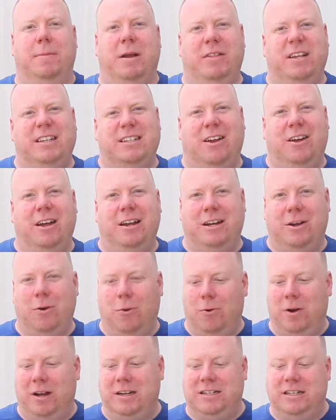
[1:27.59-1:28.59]
Now, this I
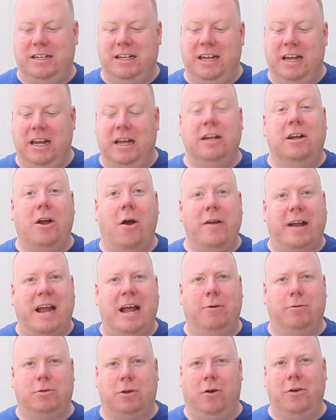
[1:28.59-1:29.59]
call as the going
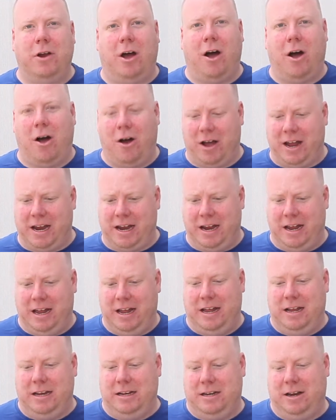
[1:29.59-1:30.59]
out on a high
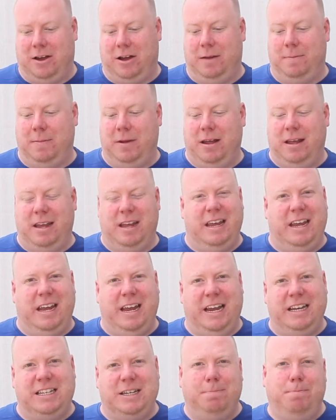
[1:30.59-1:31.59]
time.
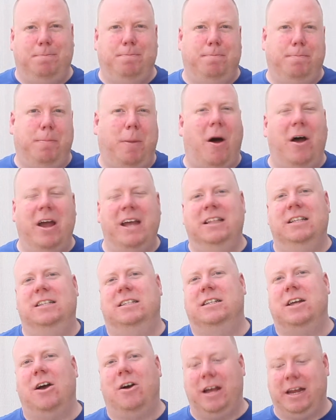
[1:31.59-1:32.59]
It's a pie in the
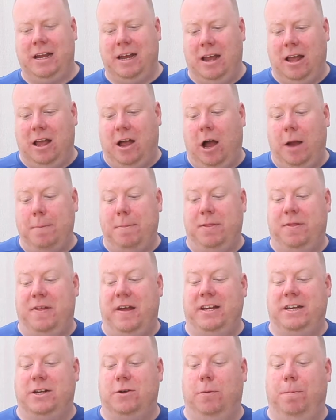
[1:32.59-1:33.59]
sky,
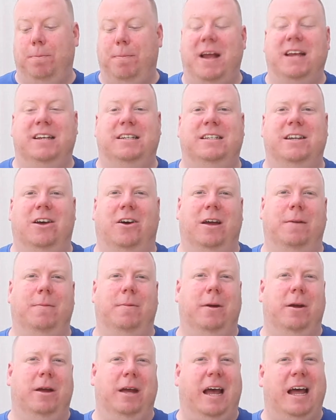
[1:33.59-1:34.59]
hypothetical best
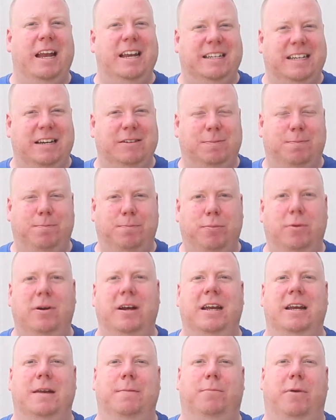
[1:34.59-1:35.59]
time, and it sounds
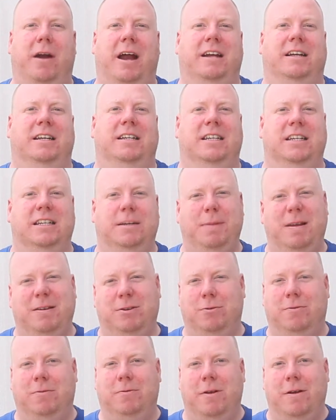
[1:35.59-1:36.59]
brilliant in practice. It's a bit
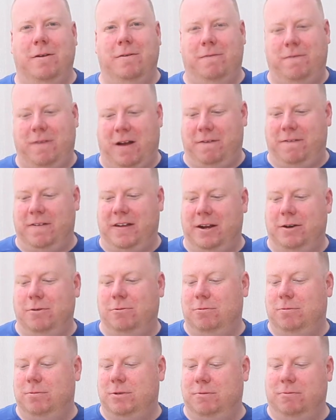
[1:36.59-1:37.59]
sort of fluffy and
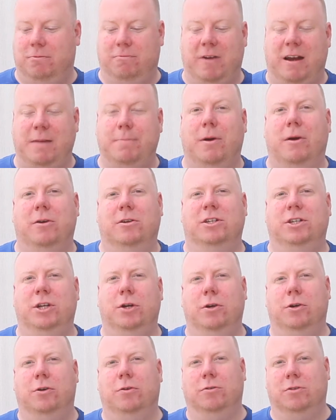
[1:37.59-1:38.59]
all sort of rainbows and
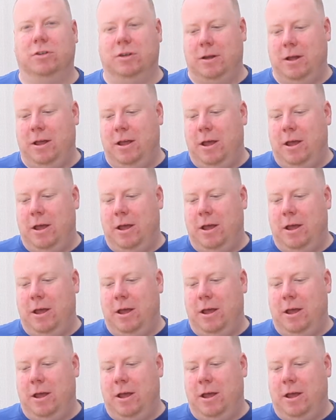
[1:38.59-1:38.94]
unicorns.